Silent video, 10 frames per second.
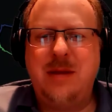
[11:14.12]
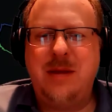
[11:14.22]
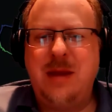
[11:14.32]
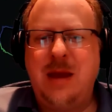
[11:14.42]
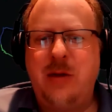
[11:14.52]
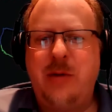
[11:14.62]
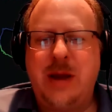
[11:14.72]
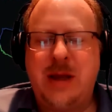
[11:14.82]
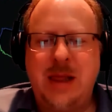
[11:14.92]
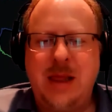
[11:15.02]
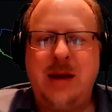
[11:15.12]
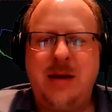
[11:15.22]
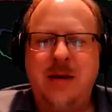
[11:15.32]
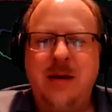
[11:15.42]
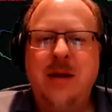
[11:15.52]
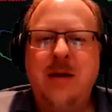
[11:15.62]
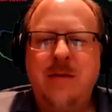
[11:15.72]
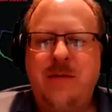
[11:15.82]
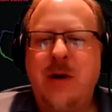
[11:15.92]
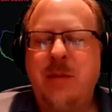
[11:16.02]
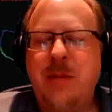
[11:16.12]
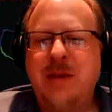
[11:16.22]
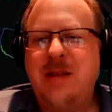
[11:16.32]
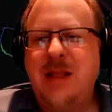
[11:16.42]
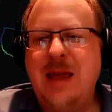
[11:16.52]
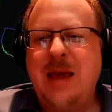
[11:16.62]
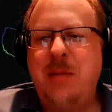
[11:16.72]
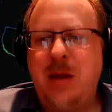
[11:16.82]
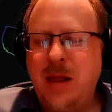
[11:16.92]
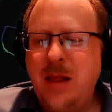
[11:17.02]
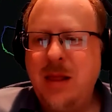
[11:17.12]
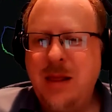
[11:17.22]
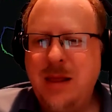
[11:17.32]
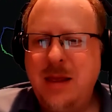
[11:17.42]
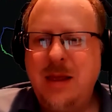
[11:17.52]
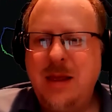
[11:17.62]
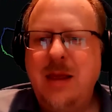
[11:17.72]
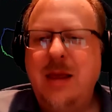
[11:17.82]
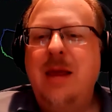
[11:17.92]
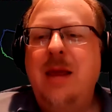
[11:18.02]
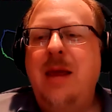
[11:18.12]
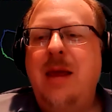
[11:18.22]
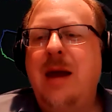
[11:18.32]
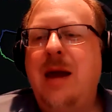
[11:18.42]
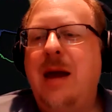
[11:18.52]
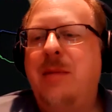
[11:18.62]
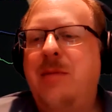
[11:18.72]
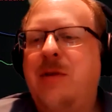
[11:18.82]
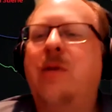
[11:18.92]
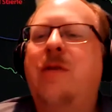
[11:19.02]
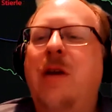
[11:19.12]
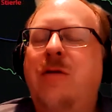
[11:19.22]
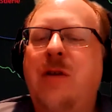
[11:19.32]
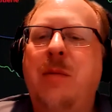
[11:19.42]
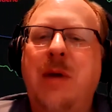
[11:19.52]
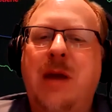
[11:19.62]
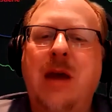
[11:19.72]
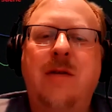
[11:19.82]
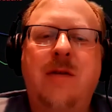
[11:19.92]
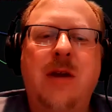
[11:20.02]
Hillary Clinton from this label. So it's interesting because,